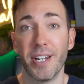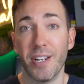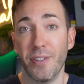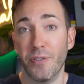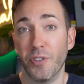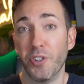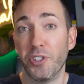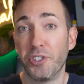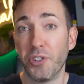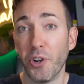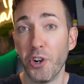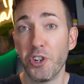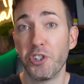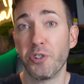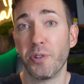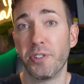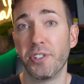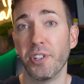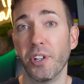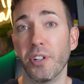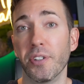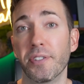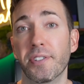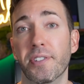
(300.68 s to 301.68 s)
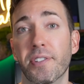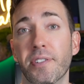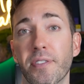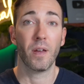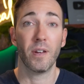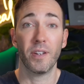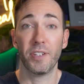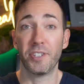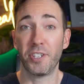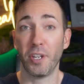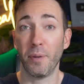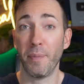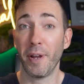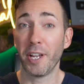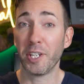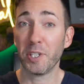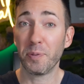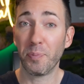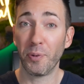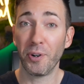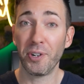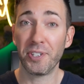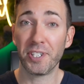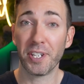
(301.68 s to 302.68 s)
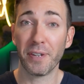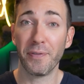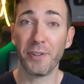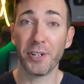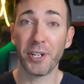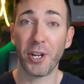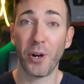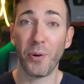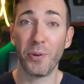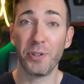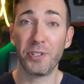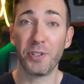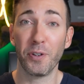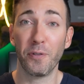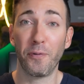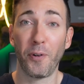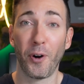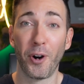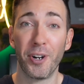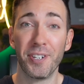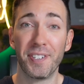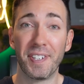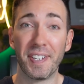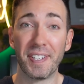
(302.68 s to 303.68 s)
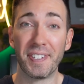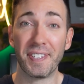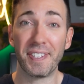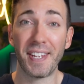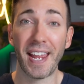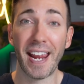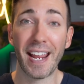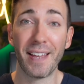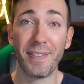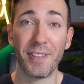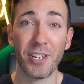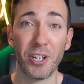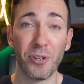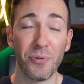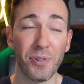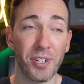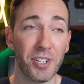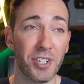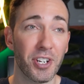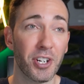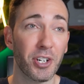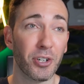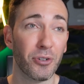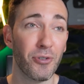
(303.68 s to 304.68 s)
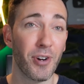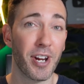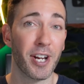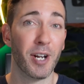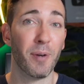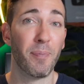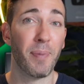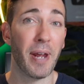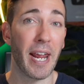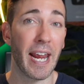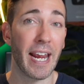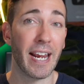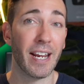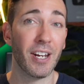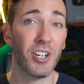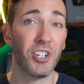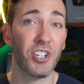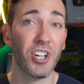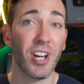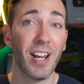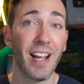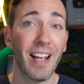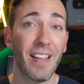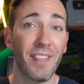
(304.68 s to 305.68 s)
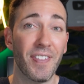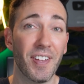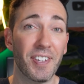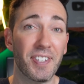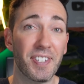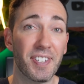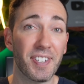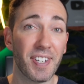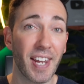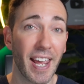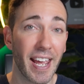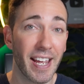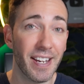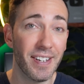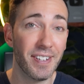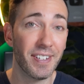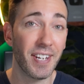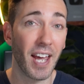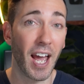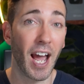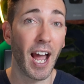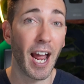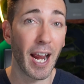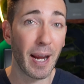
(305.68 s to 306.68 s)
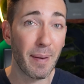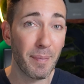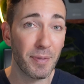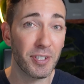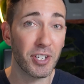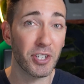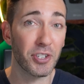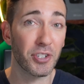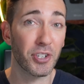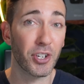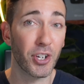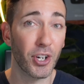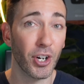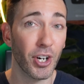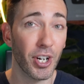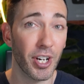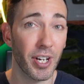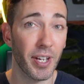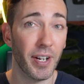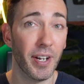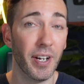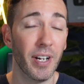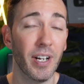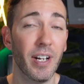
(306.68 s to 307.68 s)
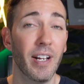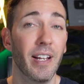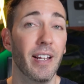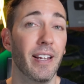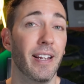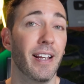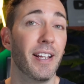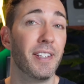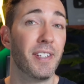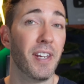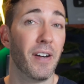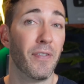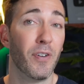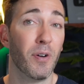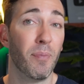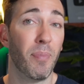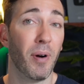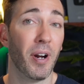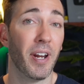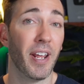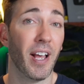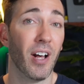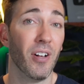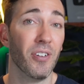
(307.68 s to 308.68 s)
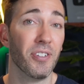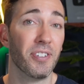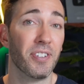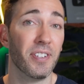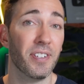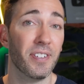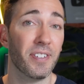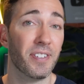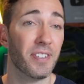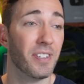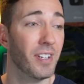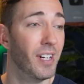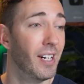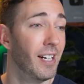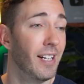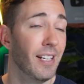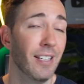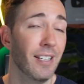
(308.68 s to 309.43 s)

in the search results. Some experts even go so far as to say that you need to create a page that's ten times as good as everybody else's.